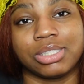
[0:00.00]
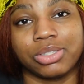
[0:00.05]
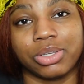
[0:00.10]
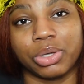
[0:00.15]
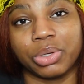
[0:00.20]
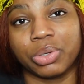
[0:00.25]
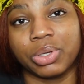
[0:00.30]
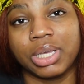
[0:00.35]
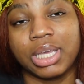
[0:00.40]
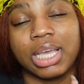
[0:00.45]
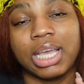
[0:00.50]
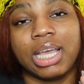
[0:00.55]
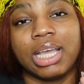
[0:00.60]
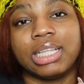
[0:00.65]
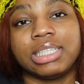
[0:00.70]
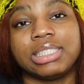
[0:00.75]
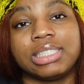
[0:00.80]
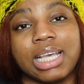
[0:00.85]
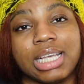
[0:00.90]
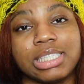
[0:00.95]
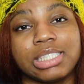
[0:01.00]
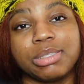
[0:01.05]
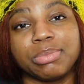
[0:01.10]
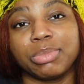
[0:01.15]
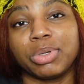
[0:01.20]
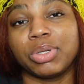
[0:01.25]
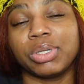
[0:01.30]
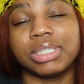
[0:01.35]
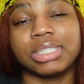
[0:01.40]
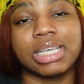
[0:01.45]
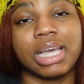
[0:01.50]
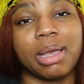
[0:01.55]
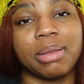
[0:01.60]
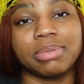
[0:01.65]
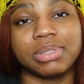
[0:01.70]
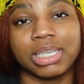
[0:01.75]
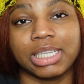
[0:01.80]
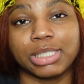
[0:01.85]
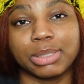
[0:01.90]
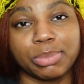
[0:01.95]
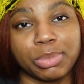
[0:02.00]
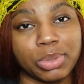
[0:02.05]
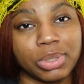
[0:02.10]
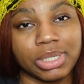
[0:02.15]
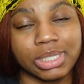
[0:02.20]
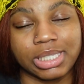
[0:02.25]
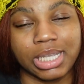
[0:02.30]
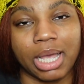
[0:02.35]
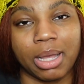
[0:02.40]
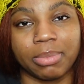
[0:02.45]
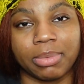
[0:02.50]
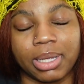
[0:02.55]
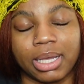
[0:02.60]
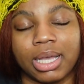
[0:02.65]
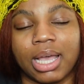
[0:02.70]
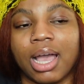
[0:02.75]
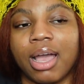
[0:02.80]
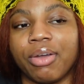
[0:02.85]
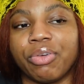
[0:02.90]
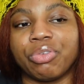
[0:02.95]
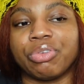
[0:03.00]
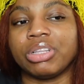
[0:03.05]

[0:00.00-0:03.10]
So testimony time that God